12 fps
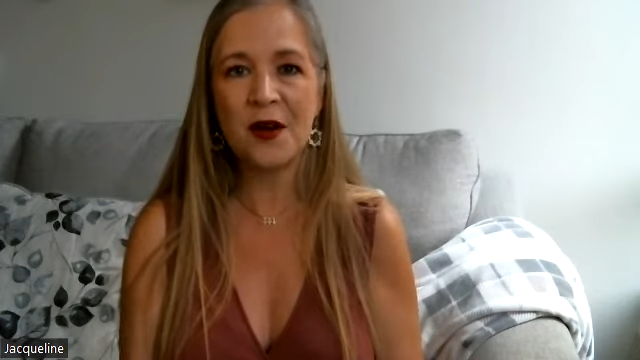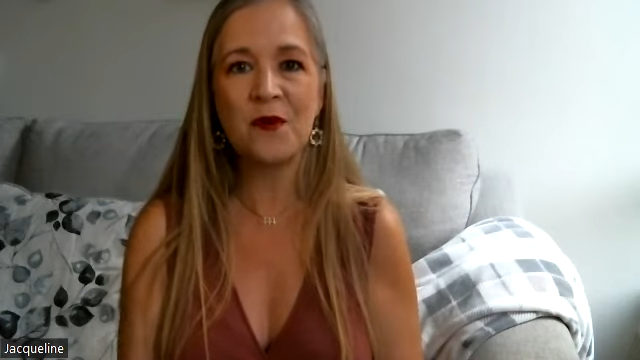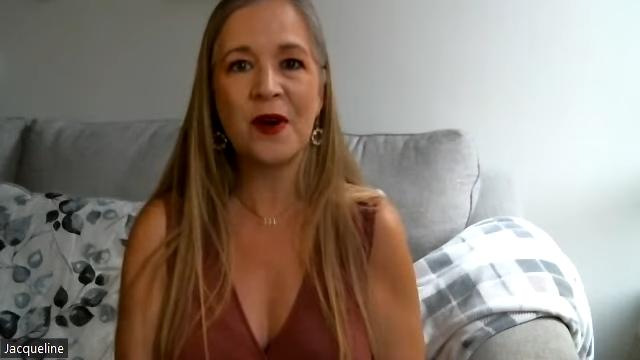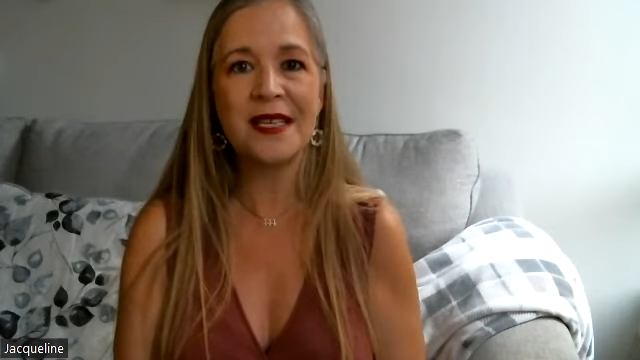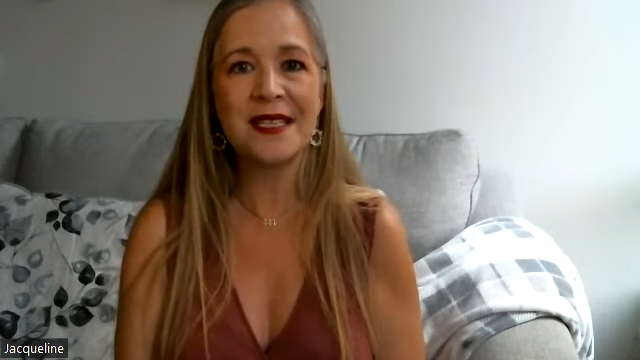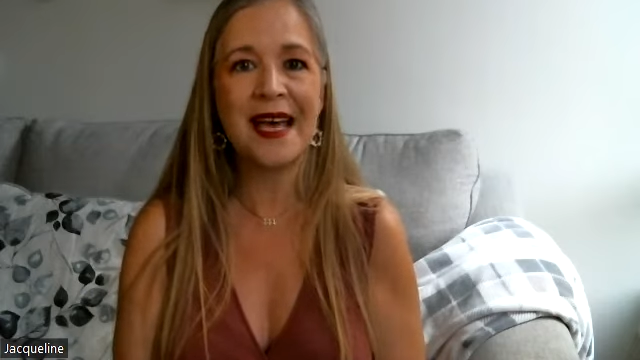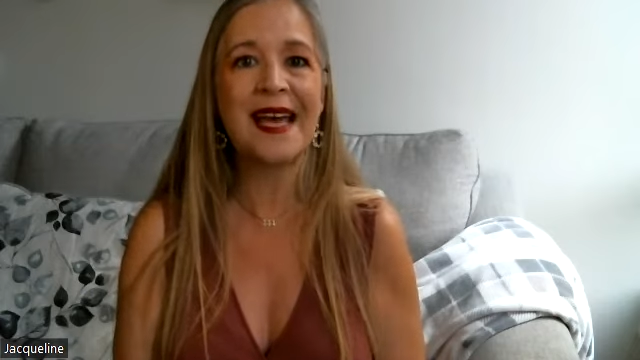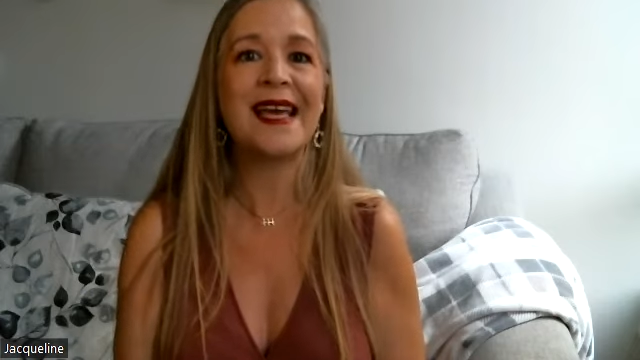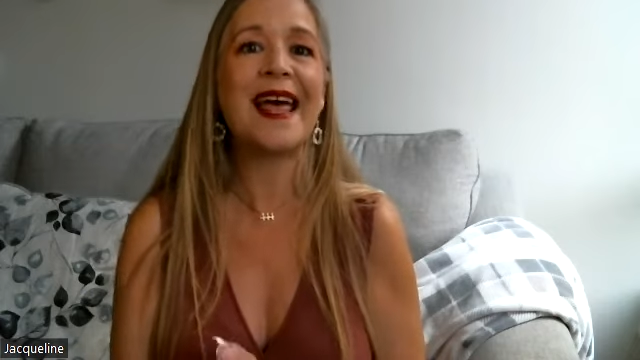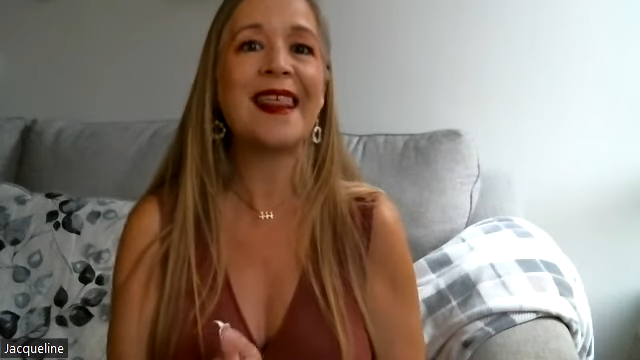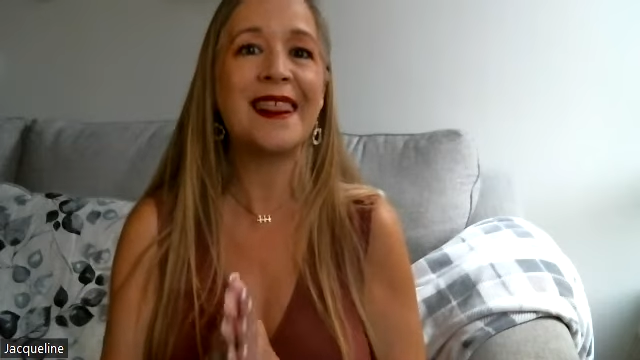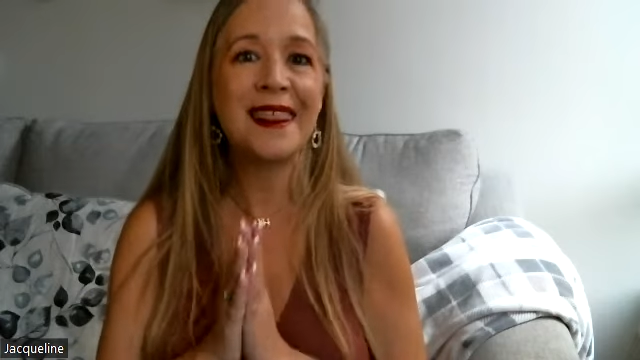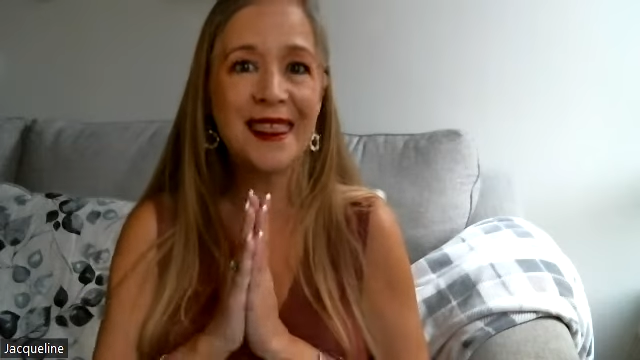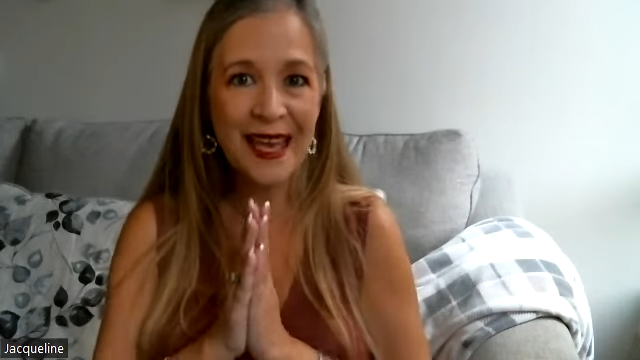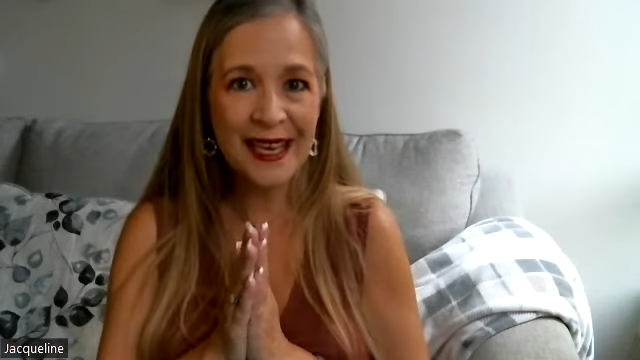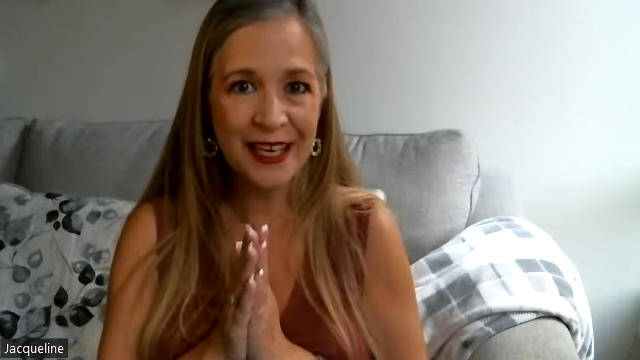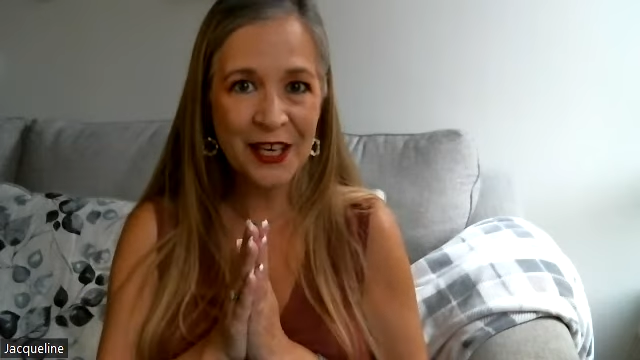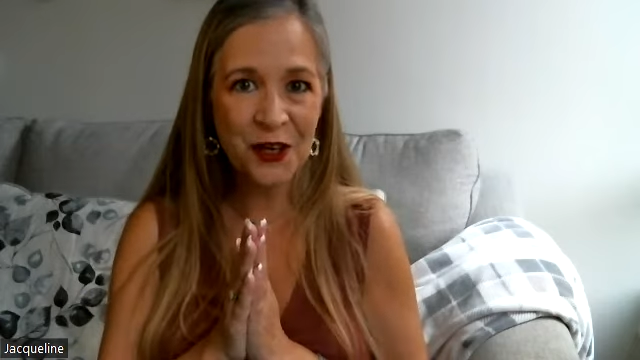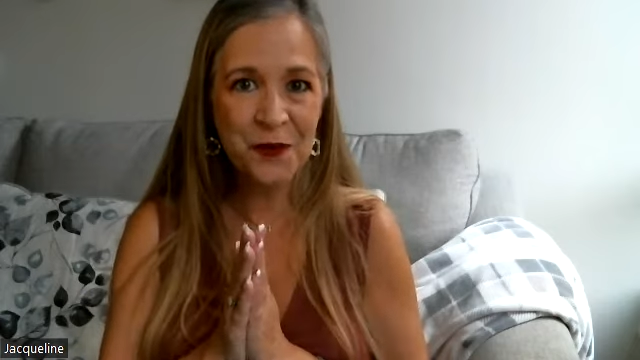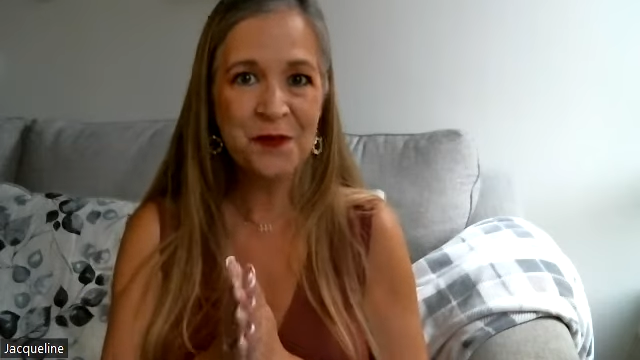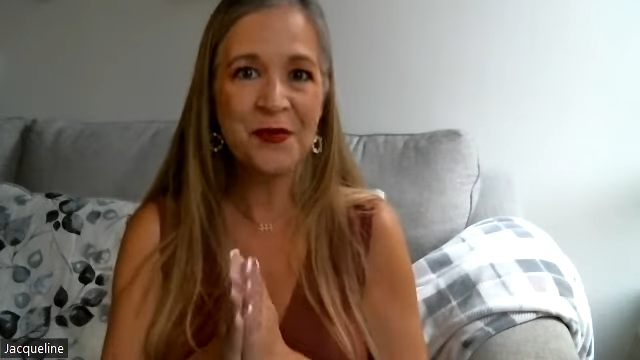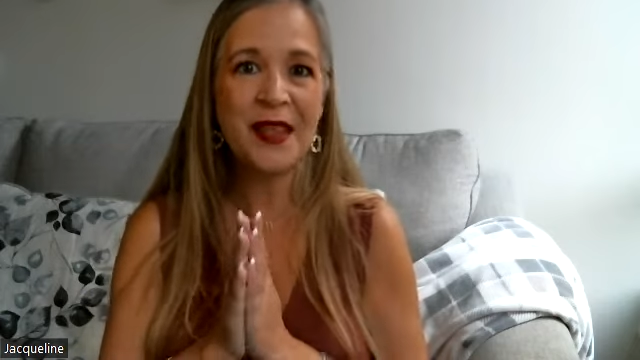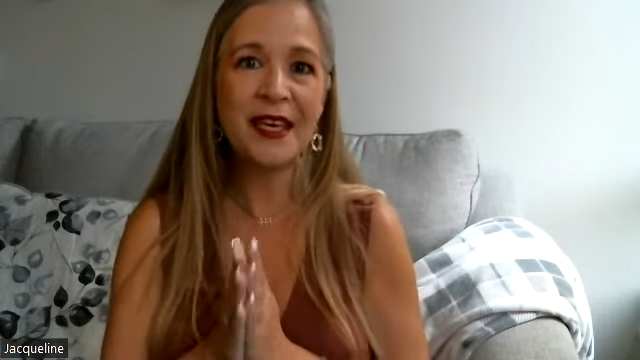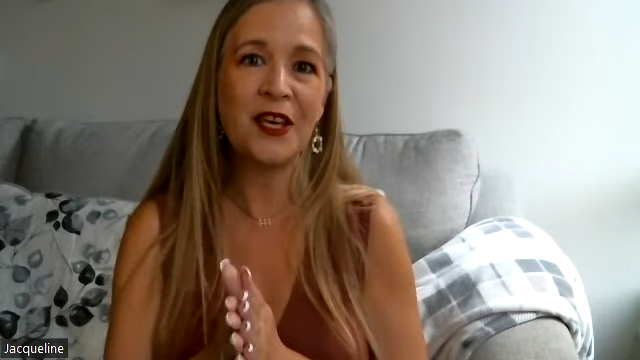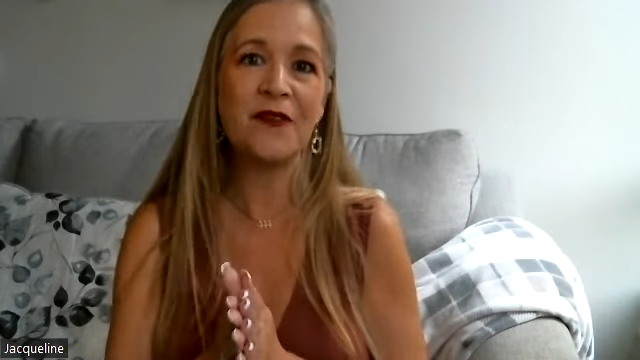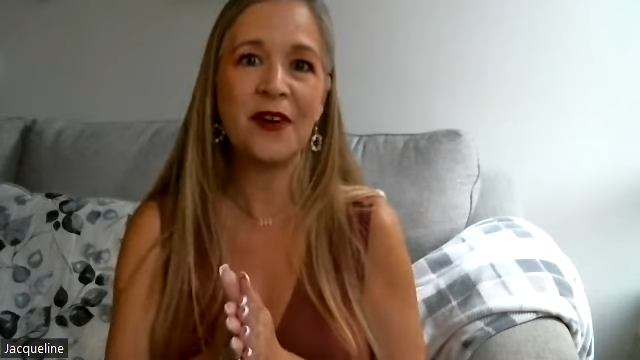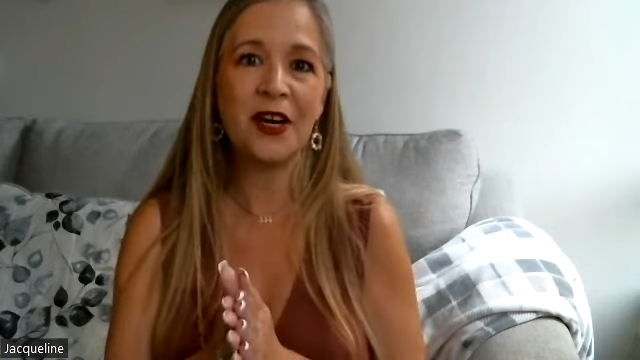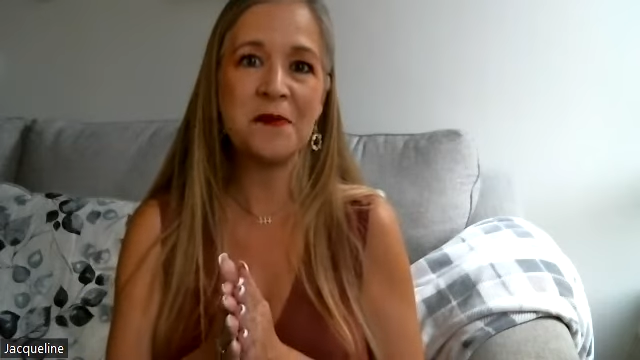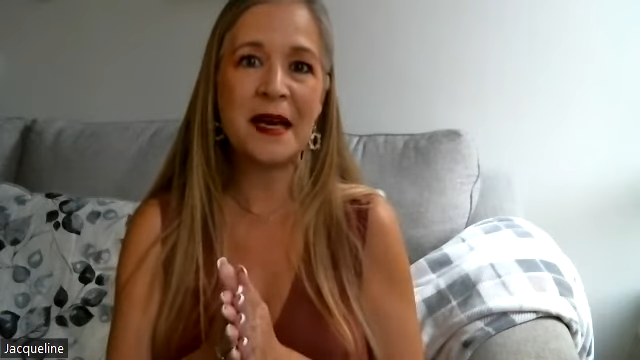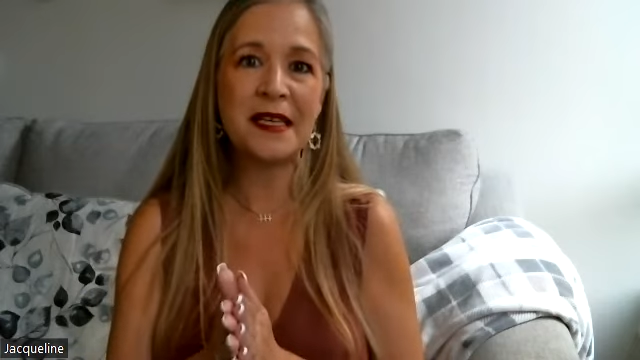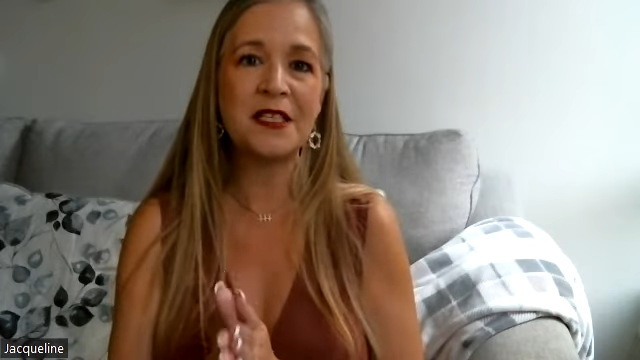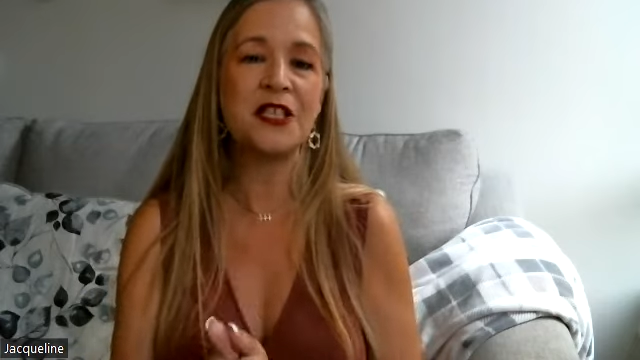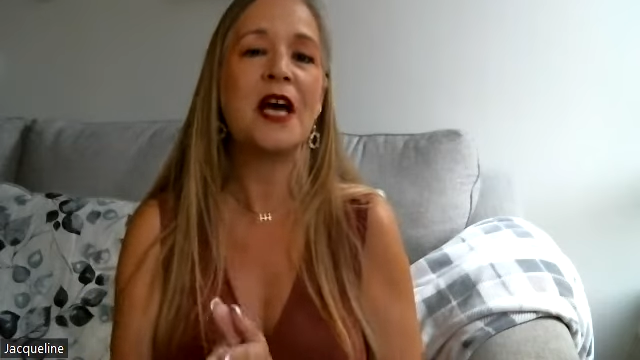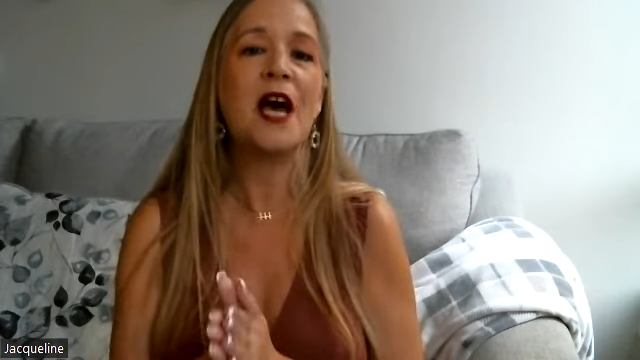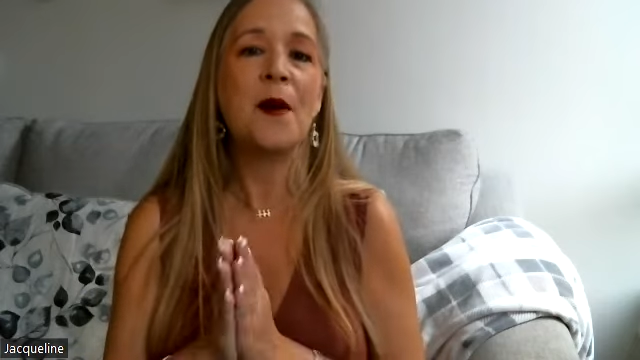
I want to say thank you. Thank you very much.